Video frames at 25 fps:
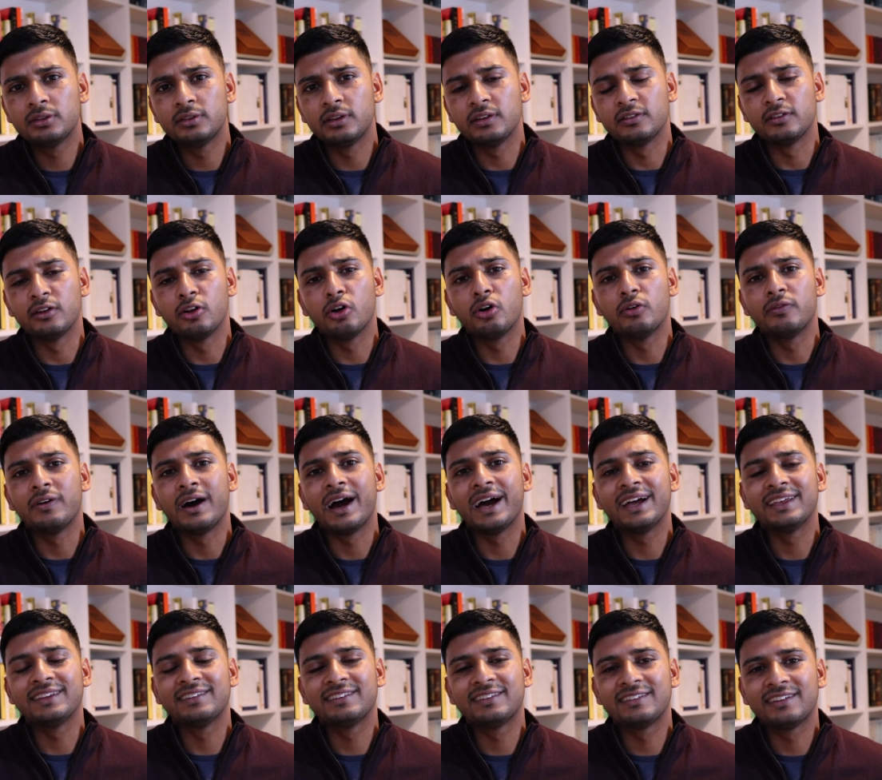There's a lot of
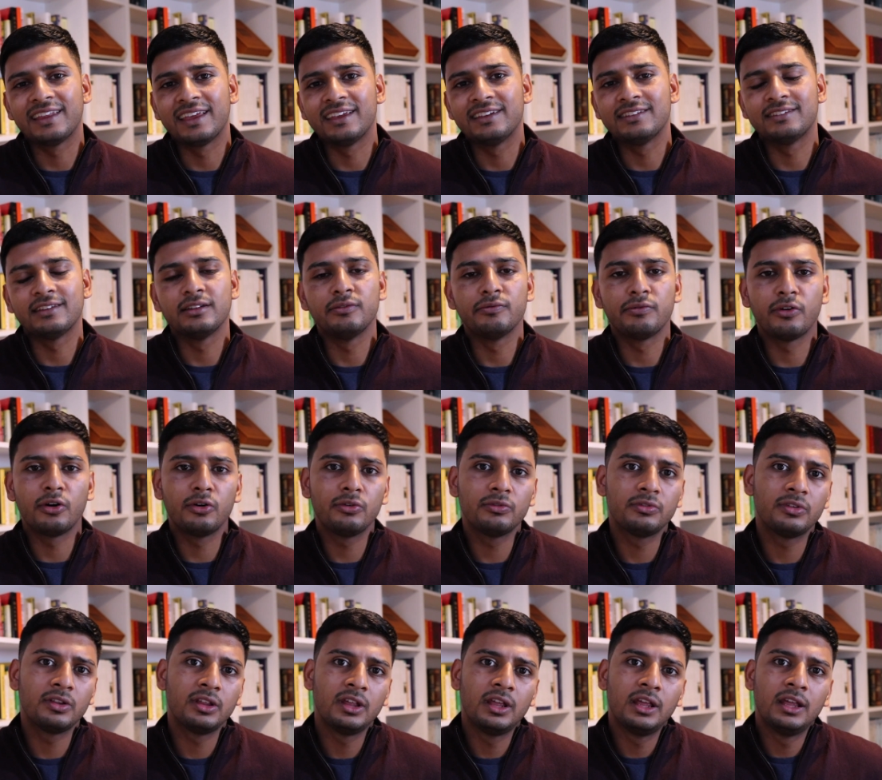high stakes
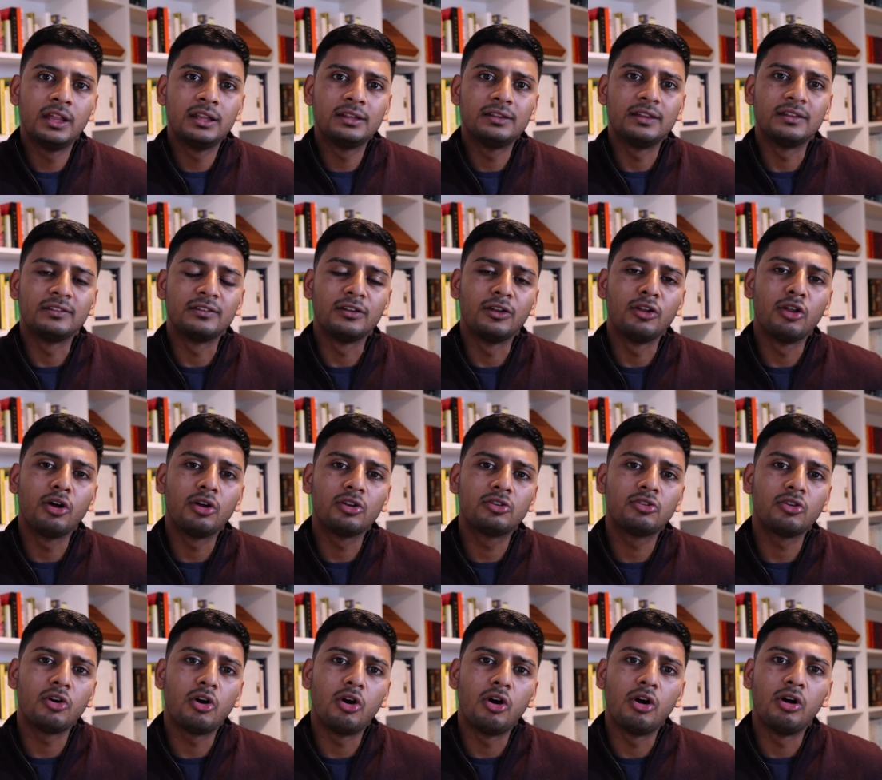involved. There's a lot
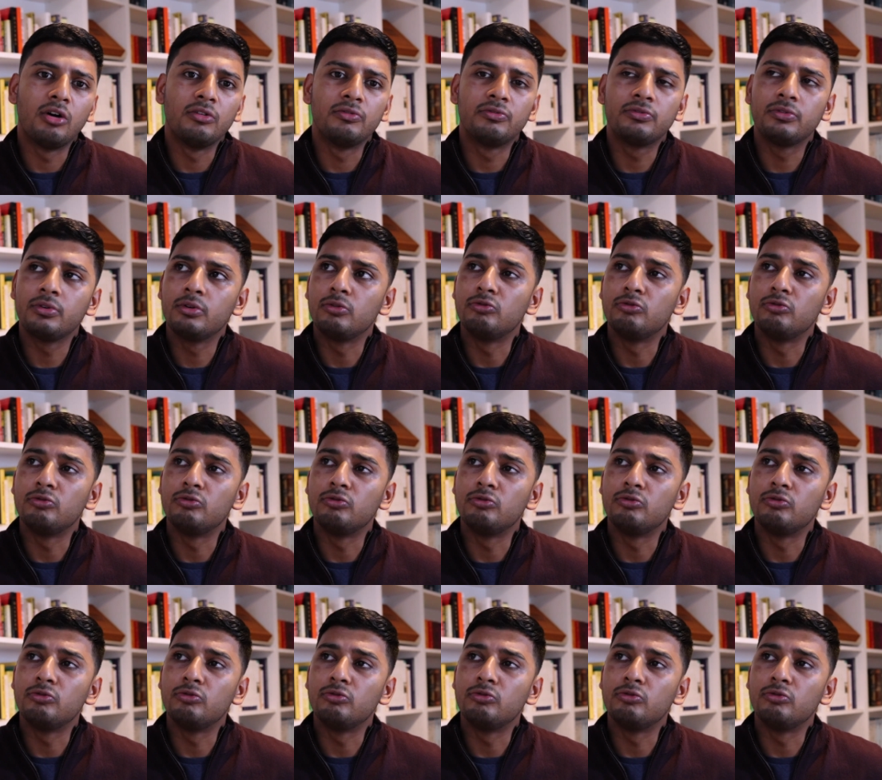of